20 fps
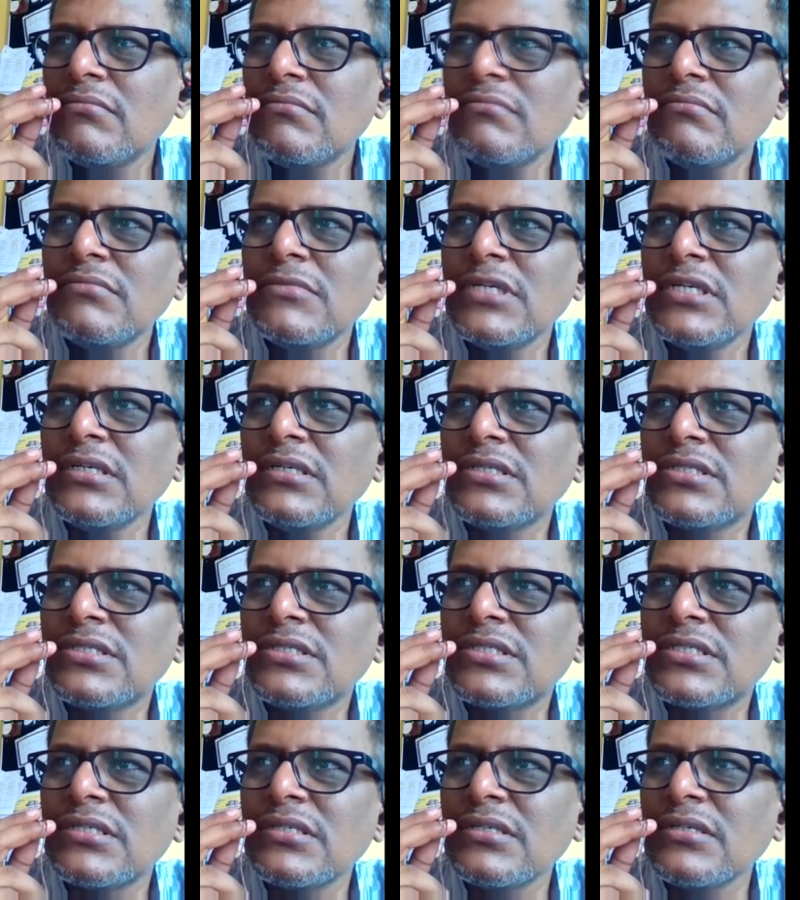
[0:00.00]
the
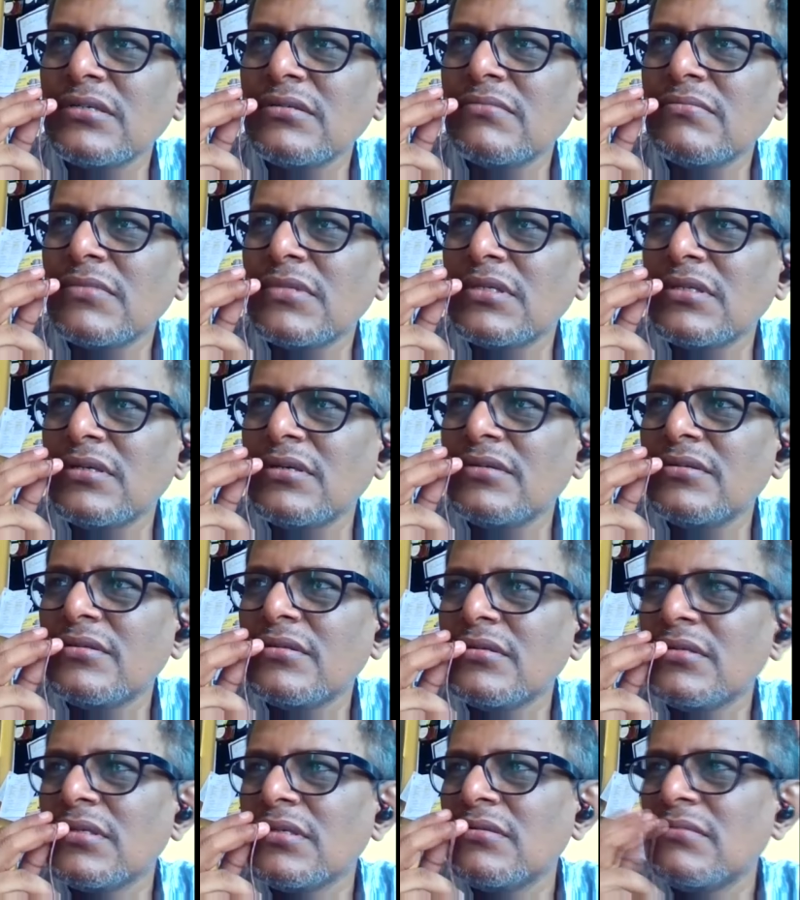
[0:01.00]
history you the,
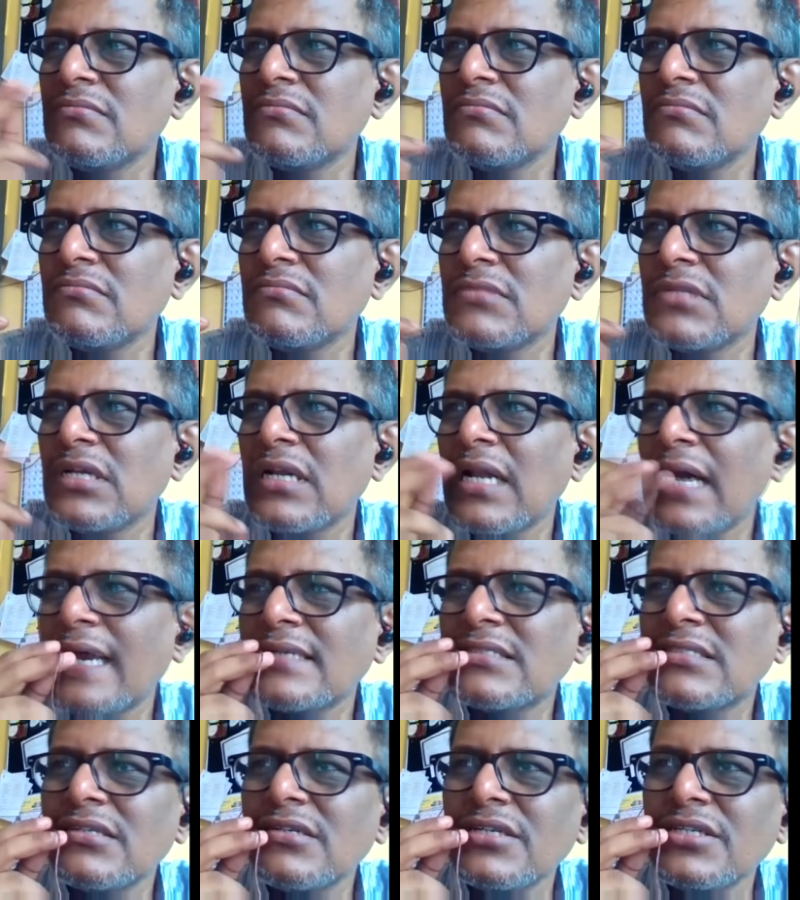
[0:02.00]
the, the
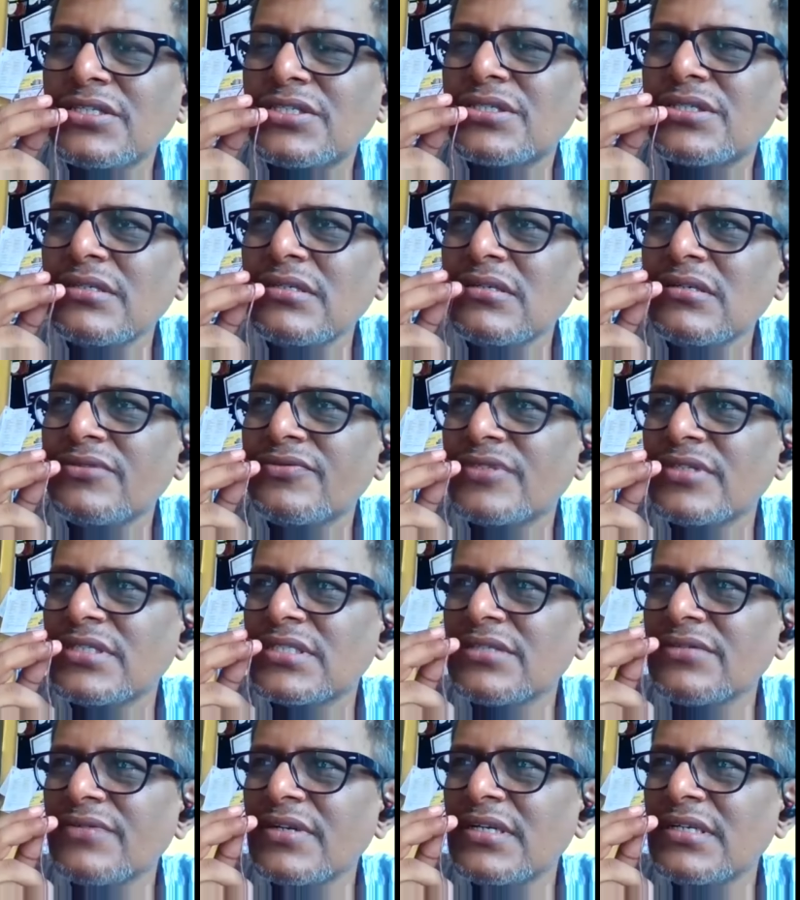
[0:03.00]
larger history of the
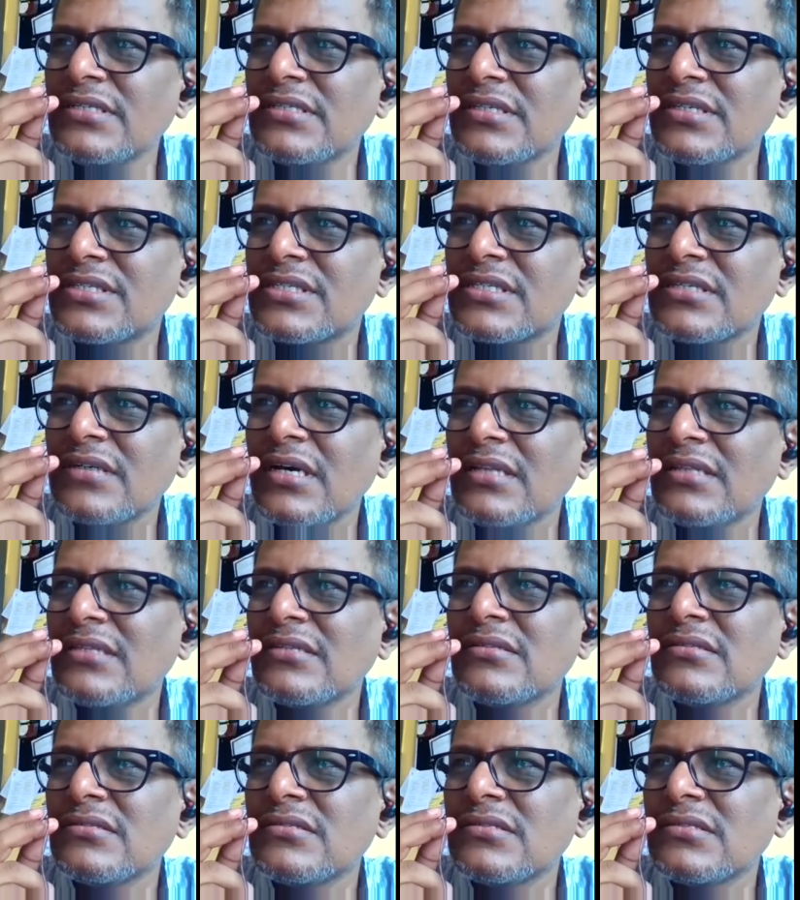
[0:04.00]
civilization i think
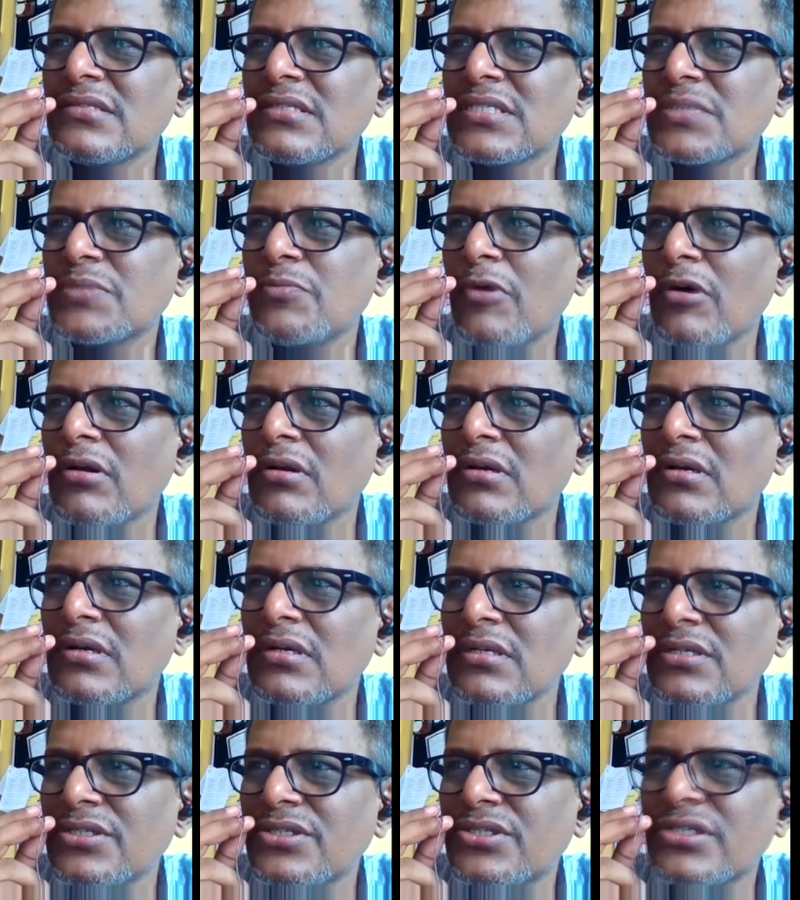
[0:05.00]
this is a small
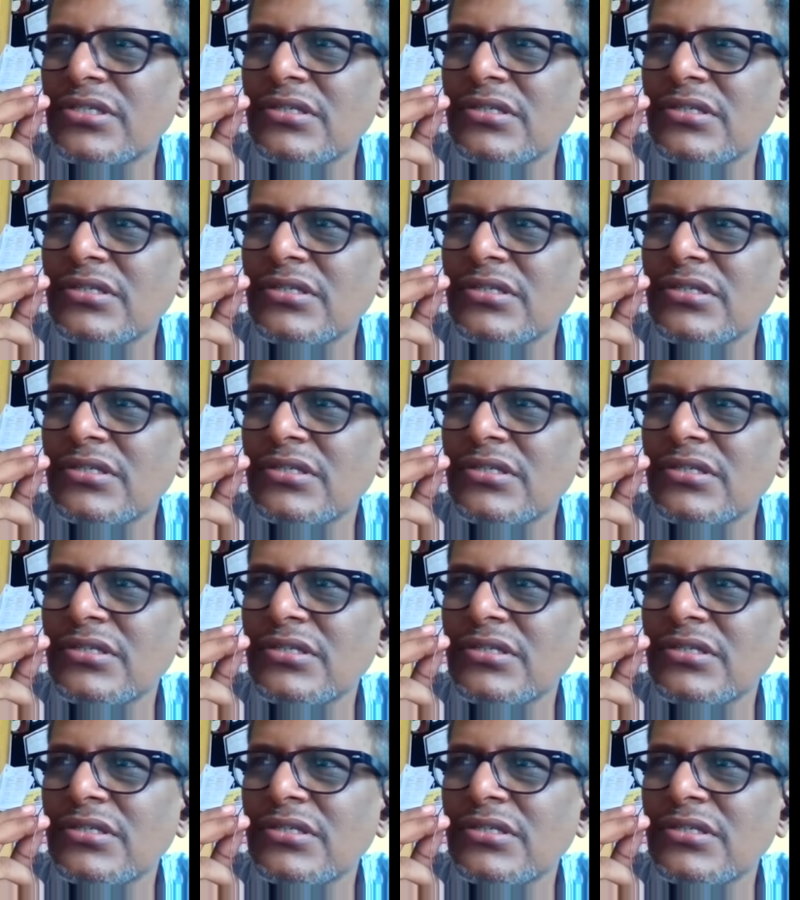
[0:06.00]
glitch